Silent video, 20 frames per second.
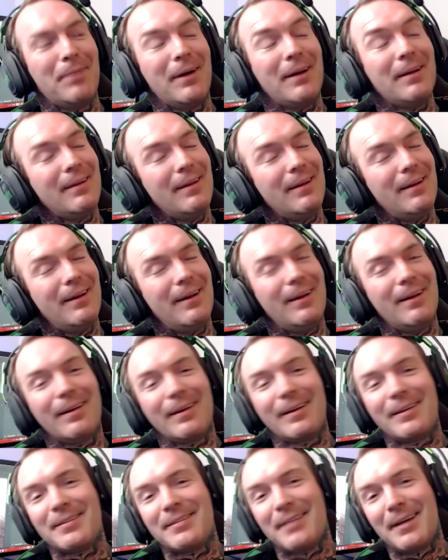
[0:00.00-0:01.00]
But
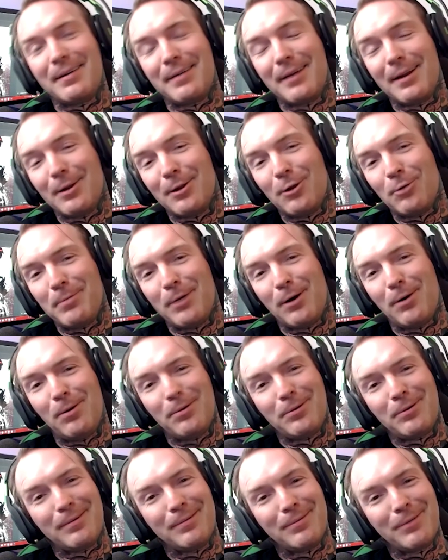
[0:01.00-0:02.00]
like I said, getting a little bit
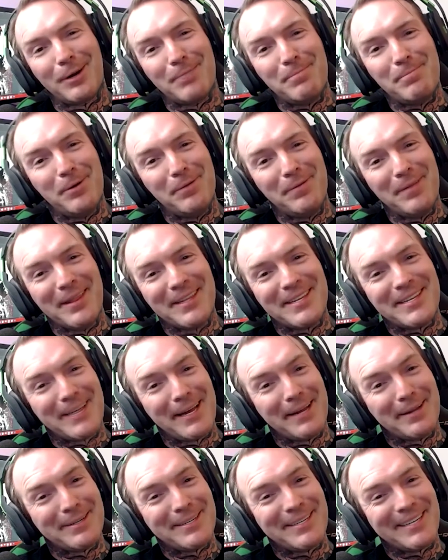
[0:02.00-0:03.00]
older, I'm gonna move into the
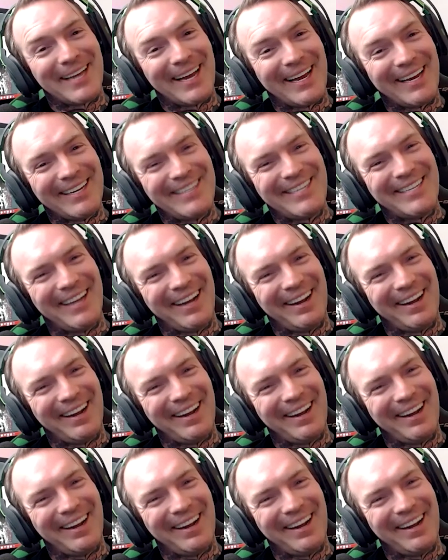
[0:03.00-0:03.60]
sales side, so